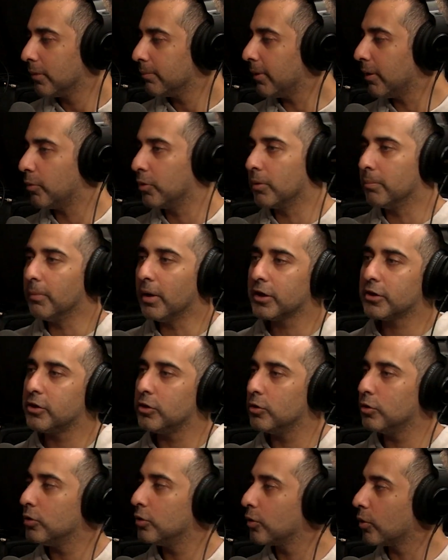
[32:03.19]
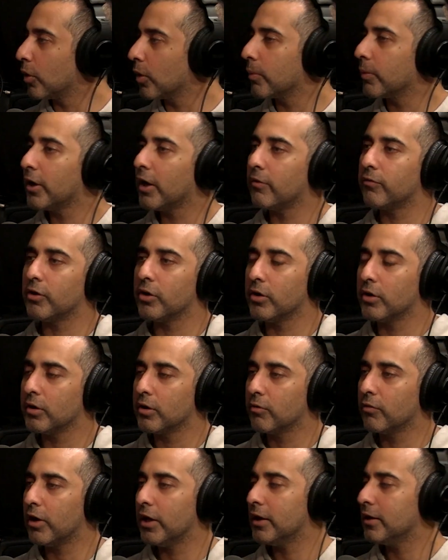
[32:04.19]
might want to mug you or whatever,
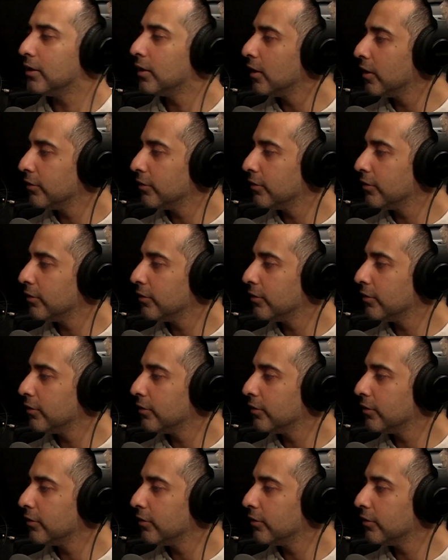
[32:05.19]
right?